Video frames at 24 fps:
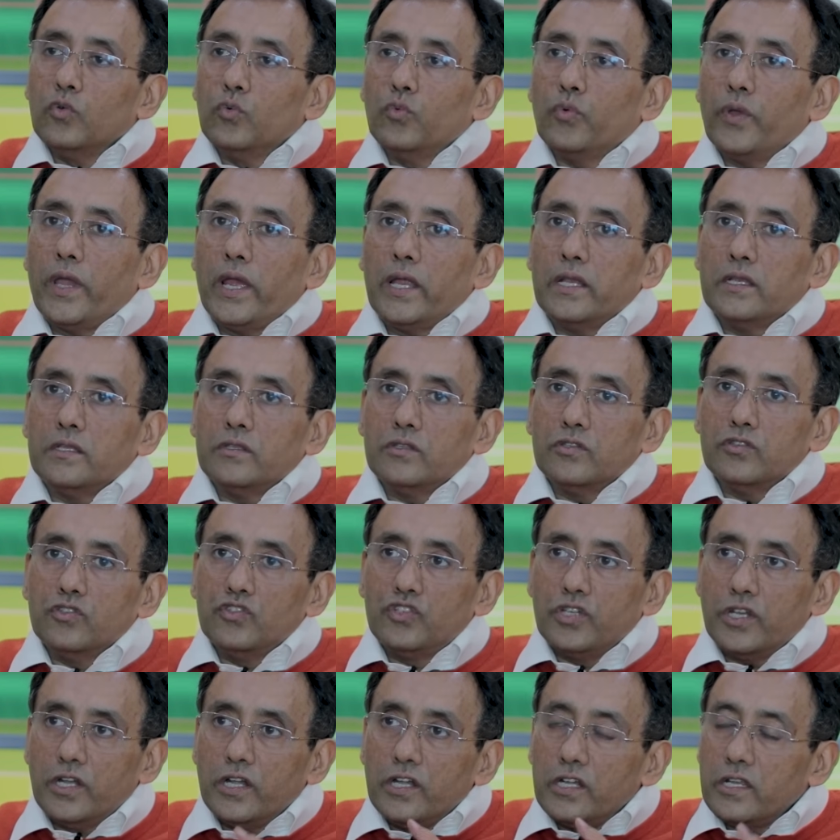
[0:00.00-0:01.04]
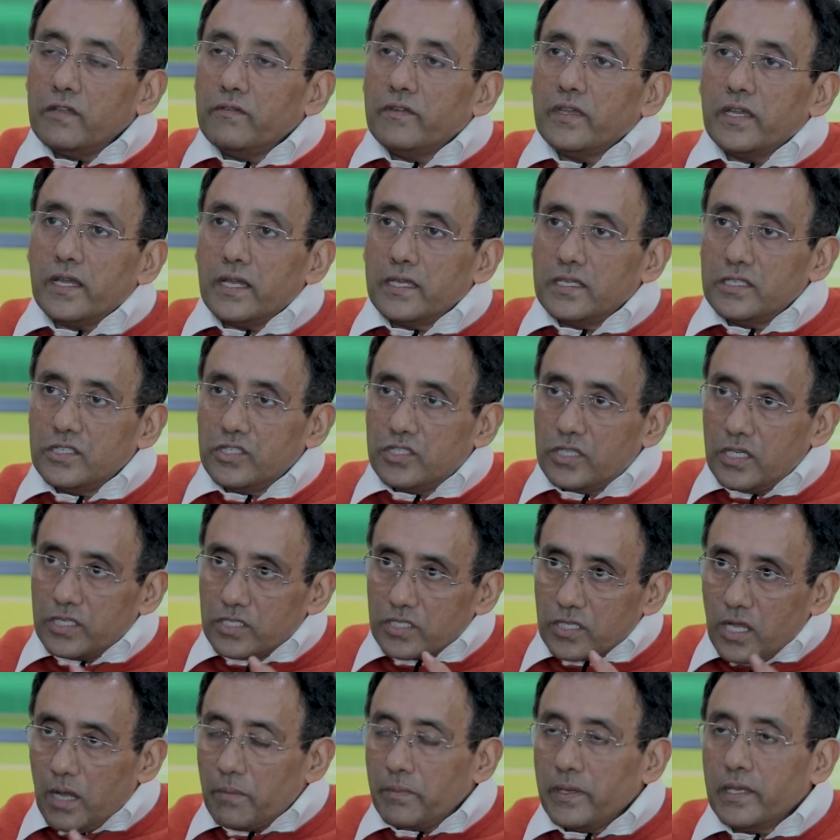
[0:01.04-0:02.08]
where generative AI is
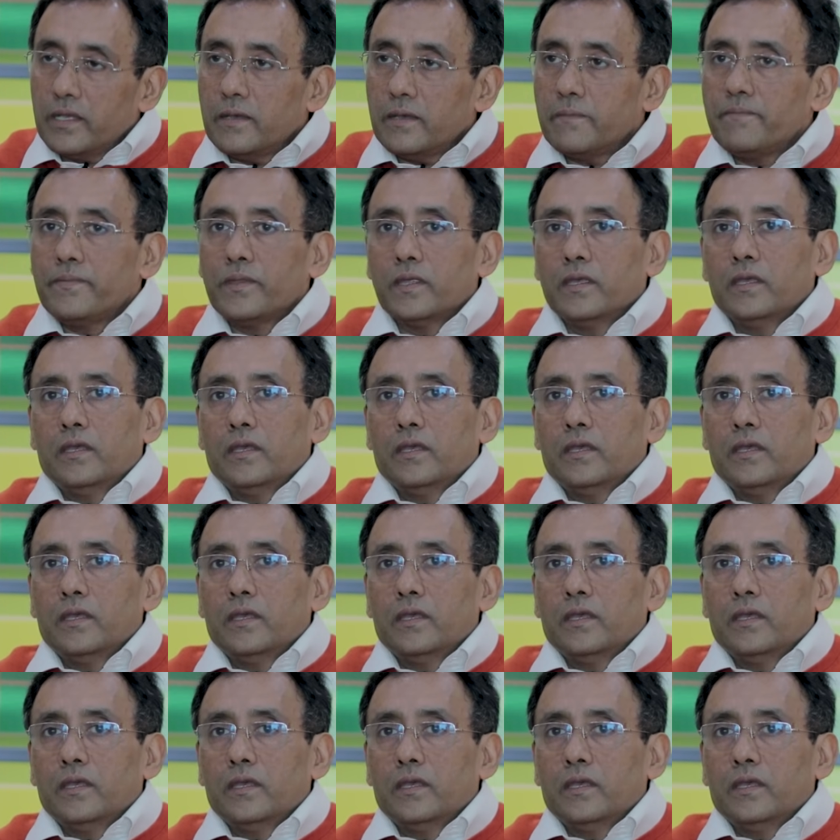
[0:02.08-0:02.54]
just come in